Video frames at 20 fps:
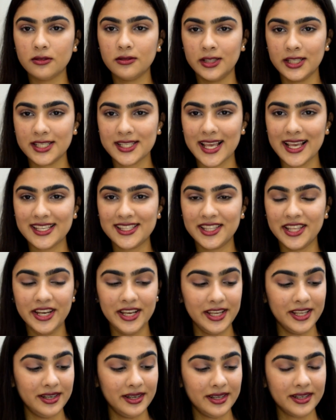This has
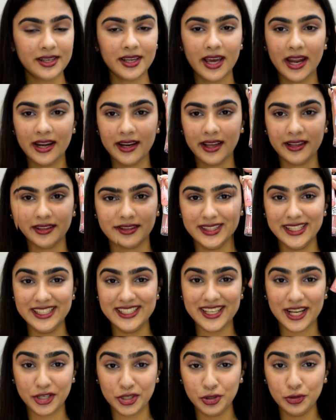three in it and
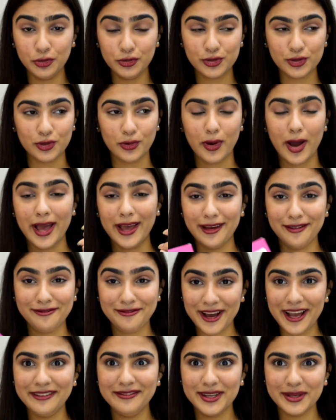these are two, so I have
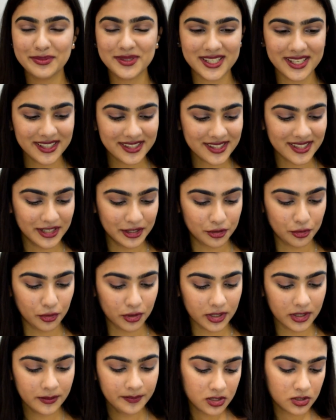five lipsticks in
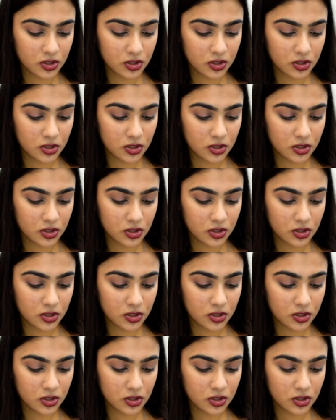total.